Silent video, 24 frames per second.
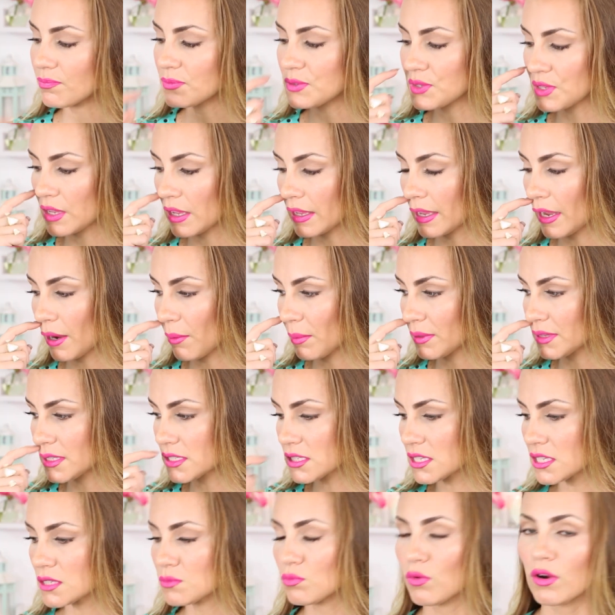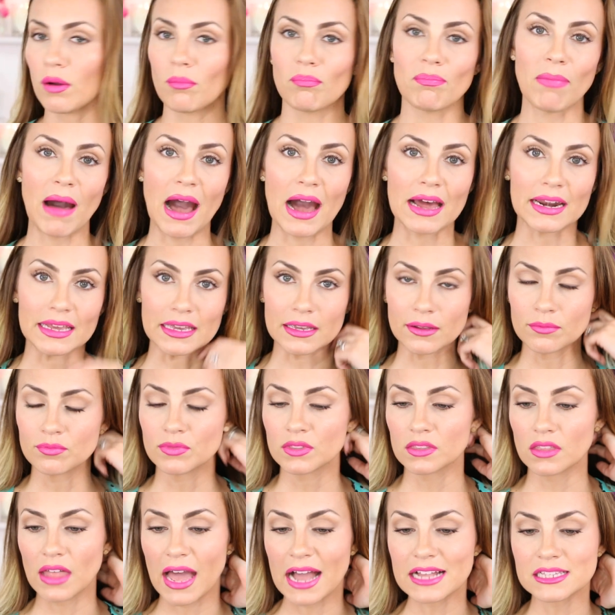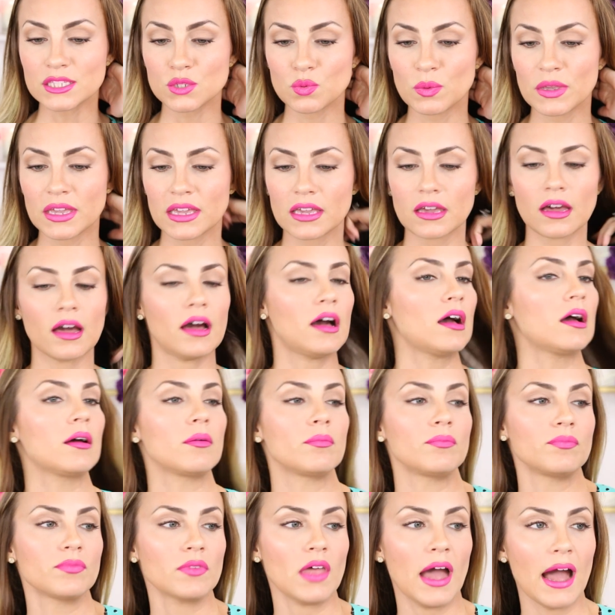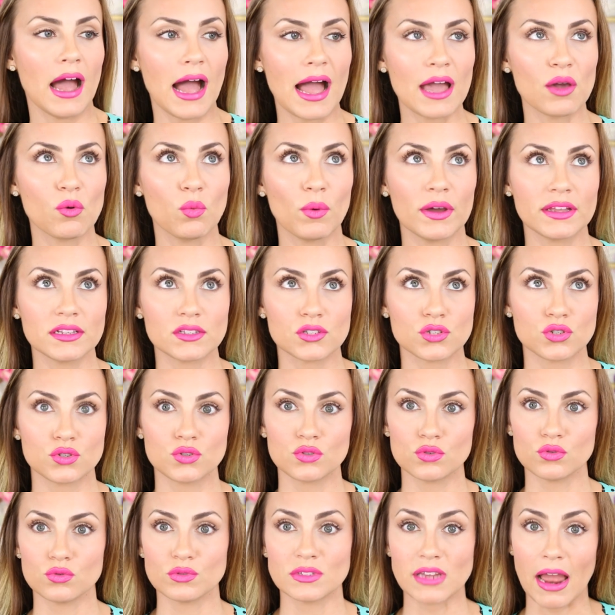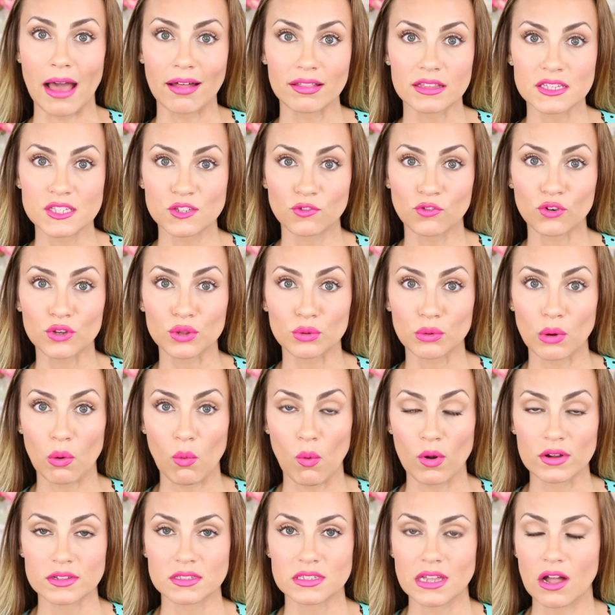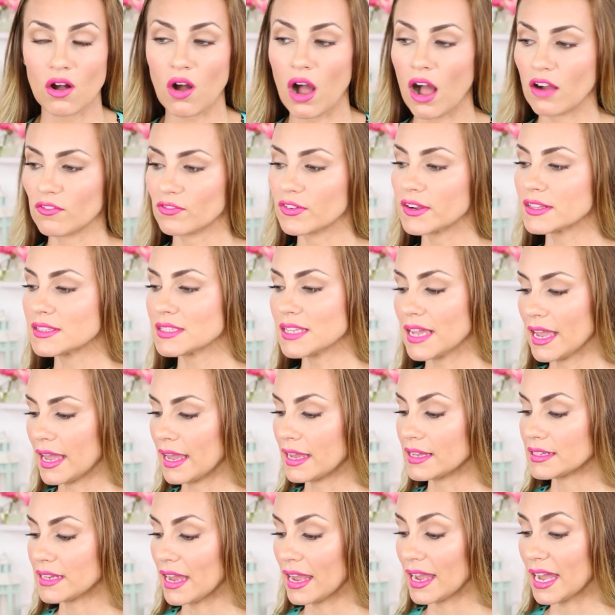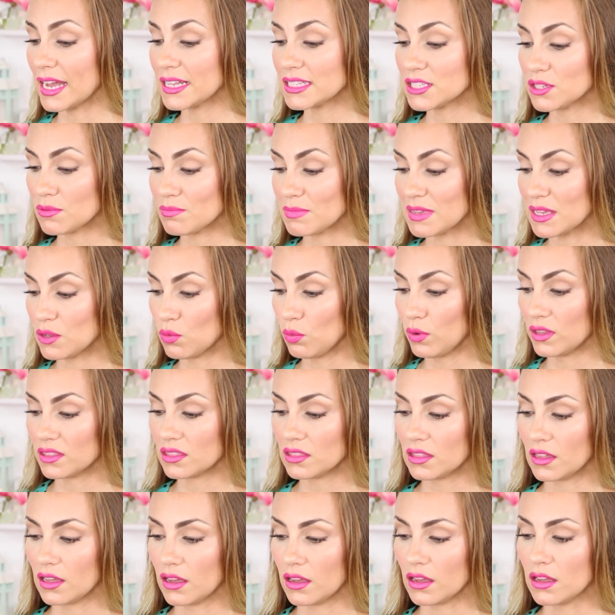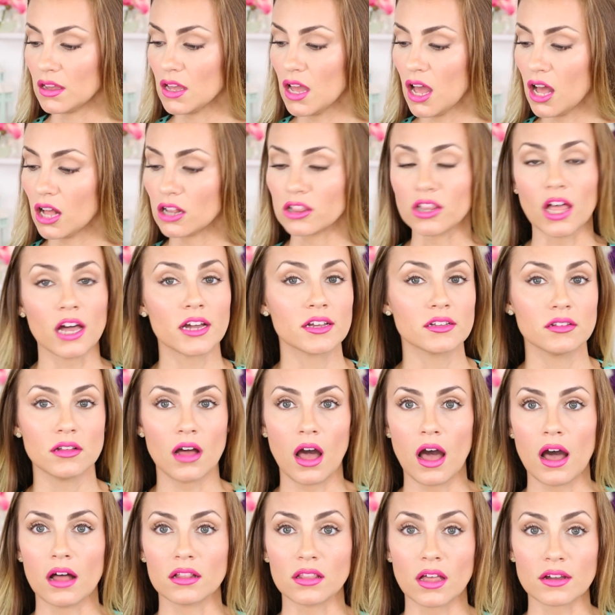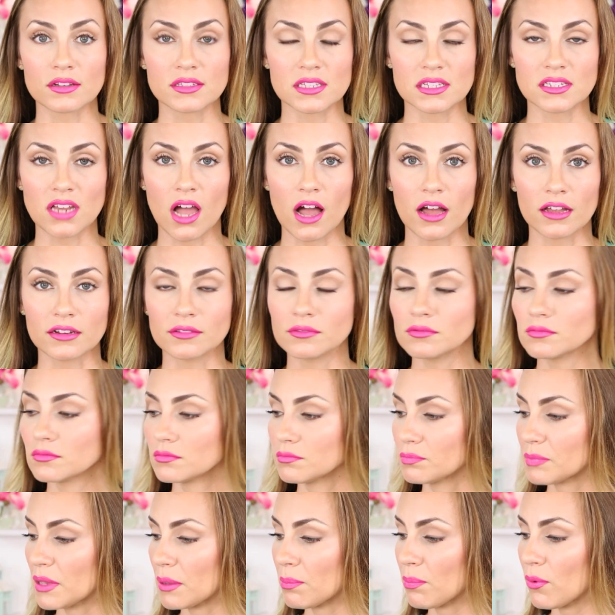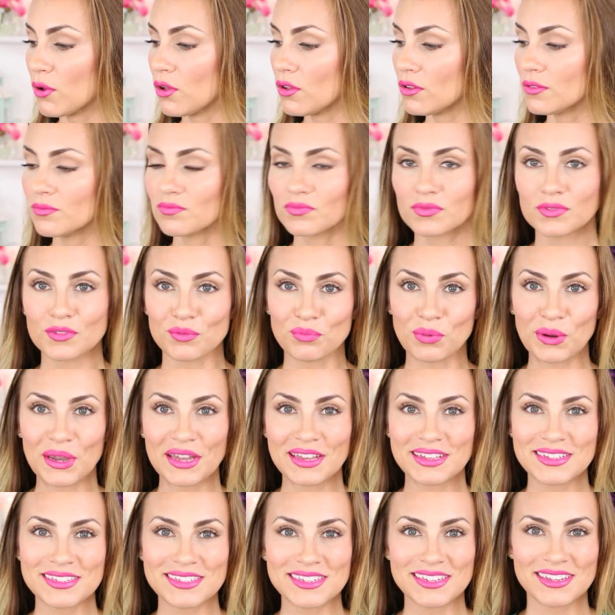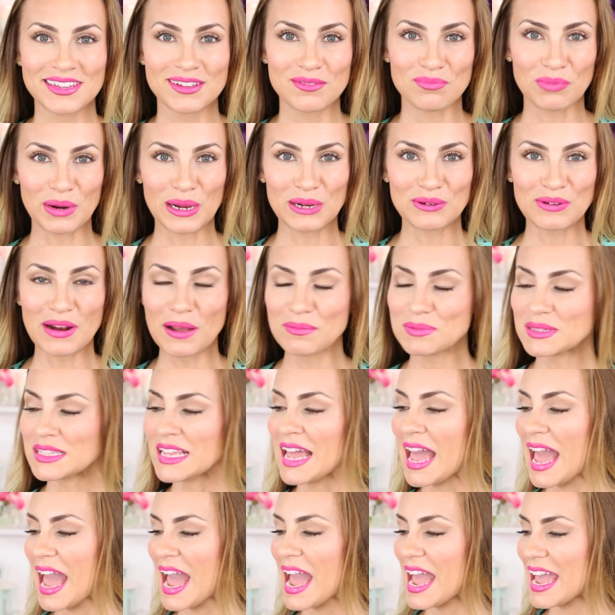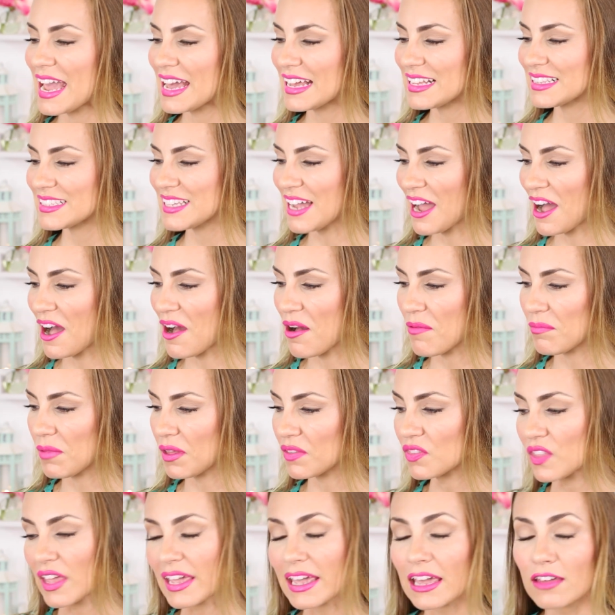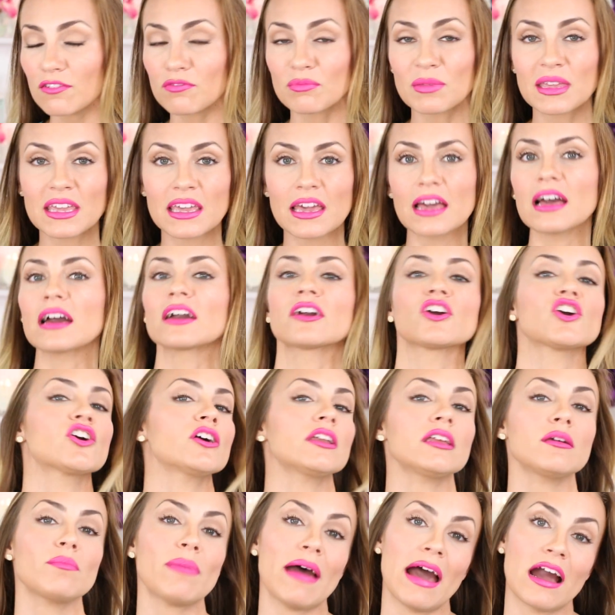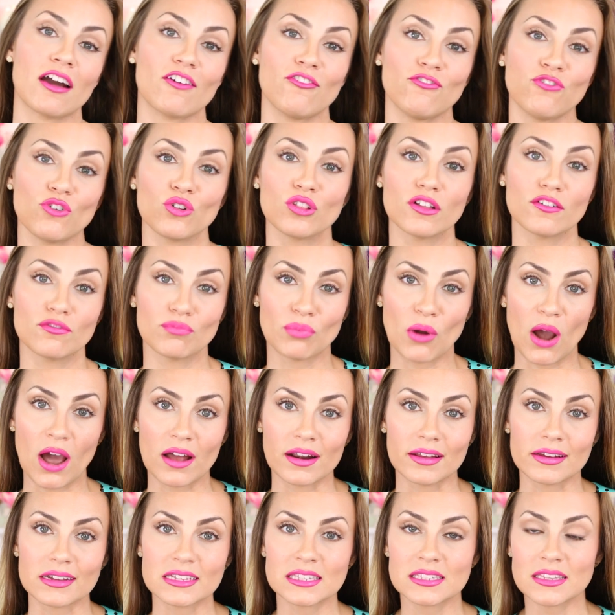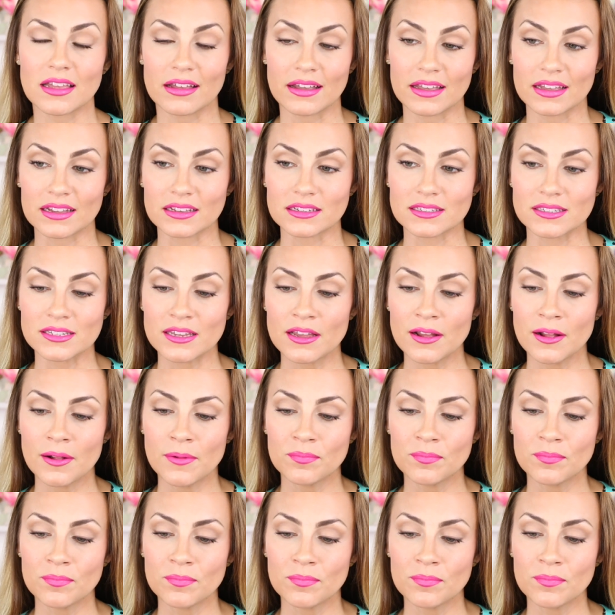skincare, but this is more body. Last week, I went to Dallas for the Reward Style Conference, and I got to meet with the L'Occitane people, brand reps, and they gave me a goodie bag full of products, and